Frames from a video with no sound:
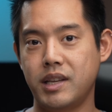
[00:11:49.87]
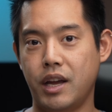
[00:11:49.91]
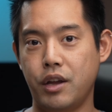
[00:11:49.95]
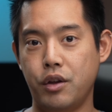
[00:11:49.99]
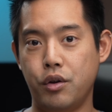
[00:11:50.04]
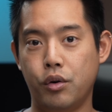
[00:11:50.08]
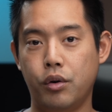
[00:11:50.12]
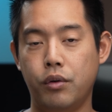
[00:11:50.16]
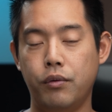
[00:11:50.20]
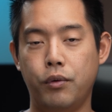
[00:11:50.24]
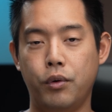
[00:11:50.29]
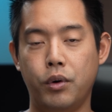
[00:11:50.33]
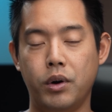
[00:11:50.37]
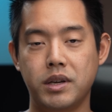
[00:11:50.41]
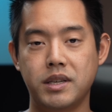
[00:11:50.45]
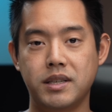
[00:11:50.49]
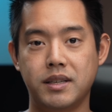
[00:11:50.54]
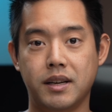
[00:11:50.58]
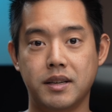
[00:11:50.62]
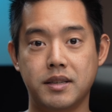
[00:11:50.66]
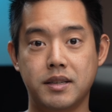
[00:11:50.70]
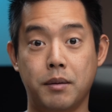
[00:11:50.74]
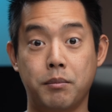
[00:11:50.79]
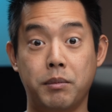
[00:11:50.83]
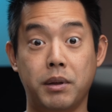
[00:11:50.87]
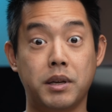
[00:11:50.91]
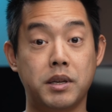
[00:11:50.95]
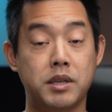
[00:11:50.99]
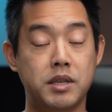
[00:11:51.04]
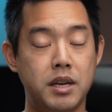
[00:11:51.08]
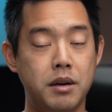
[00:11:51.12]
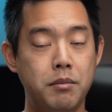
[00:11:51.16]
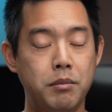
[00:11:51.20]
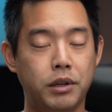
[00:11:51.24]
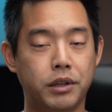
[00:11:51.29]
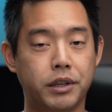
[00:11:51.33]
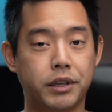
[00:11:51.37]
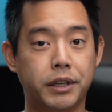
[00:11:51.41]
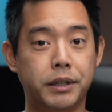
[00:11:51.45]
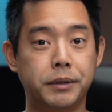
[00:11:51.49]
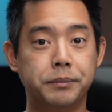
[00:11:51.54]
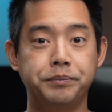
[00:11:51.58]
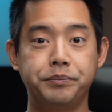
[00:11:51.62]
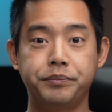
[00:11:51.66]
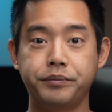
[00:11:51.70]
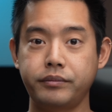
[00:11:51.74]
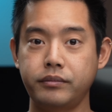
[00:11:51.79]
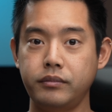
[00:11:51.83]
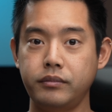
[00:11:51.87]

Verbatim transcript: that your voice does something similar,